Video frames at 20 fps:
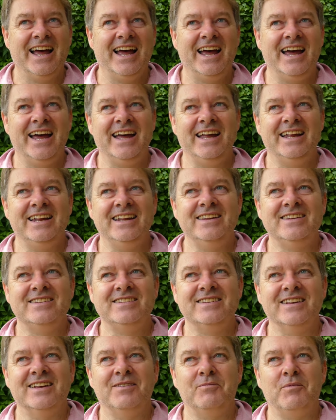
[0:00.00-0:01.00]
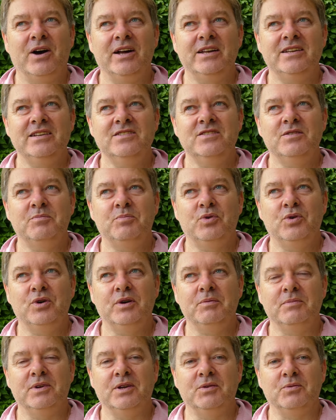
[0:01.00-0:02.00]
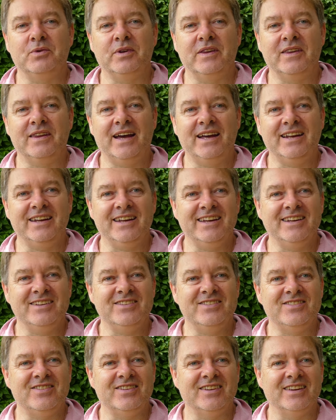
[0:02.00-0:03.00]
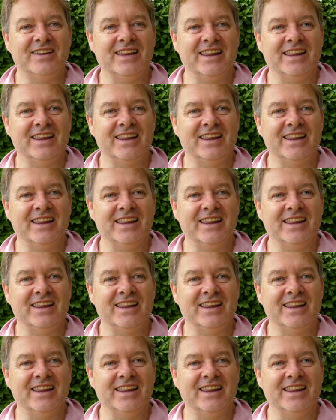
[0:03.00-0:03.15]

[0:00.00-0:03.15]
And my disappointment with that is